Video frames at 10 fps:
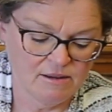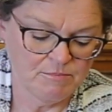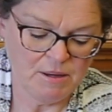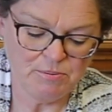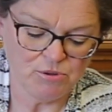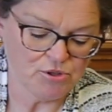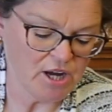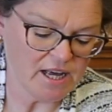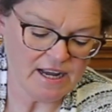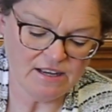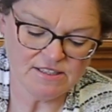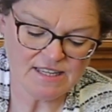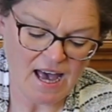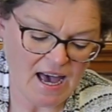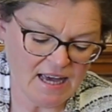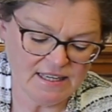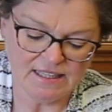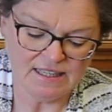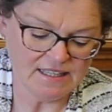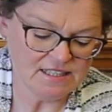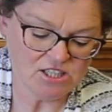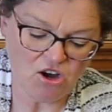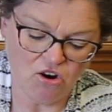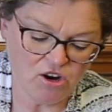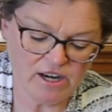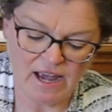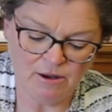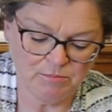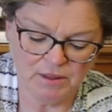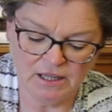People are not outside and kids aren't out